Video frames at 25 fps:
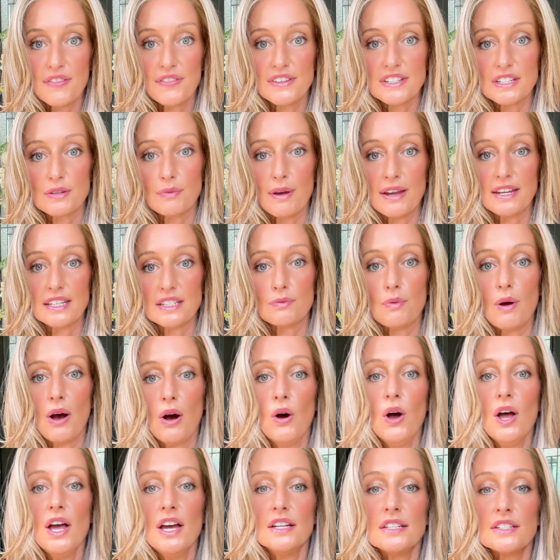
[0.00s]
it this way as
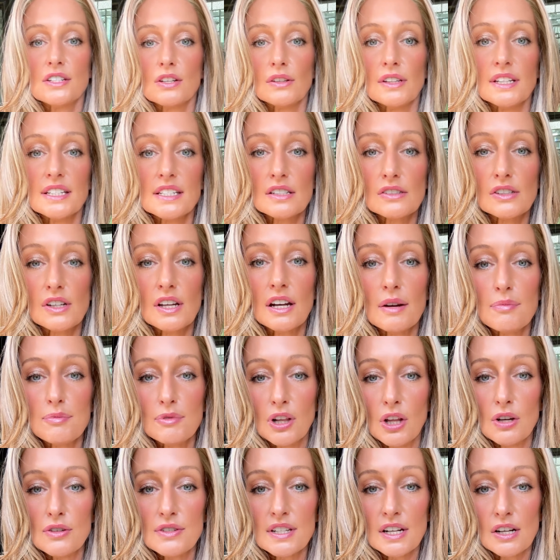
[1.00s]
well. So let's get up
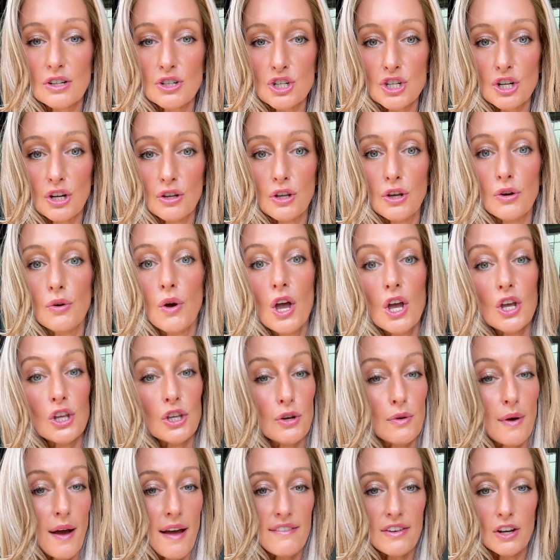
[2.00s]
close and I'll show you.
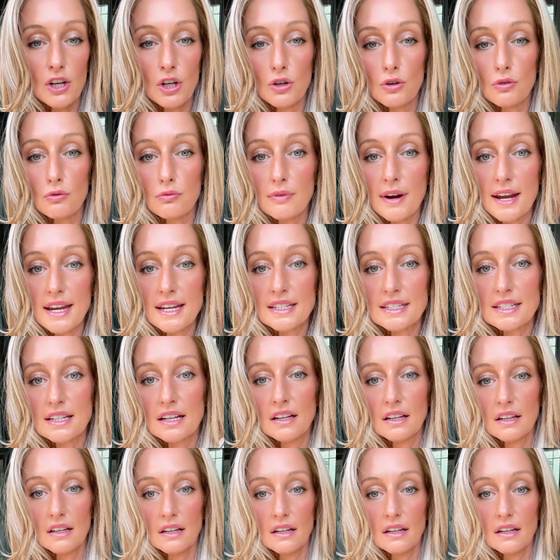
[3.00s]
You have a great,